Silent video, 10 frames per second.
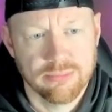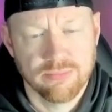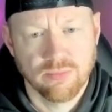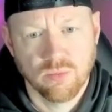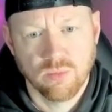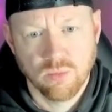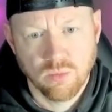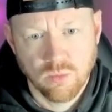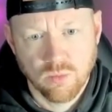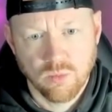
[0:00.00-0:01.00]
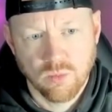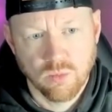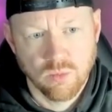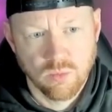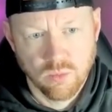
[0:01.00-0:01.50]

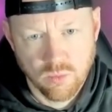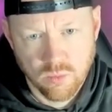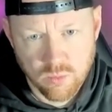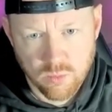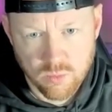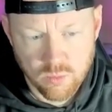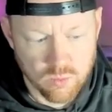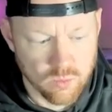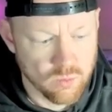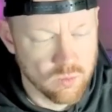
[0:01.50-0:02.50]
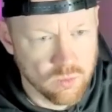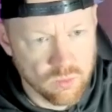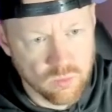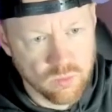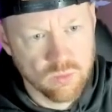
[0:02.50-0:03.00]

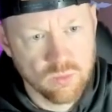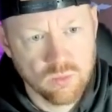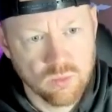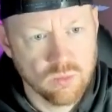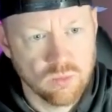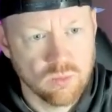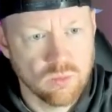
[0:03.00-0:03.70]
This person isn't speaking.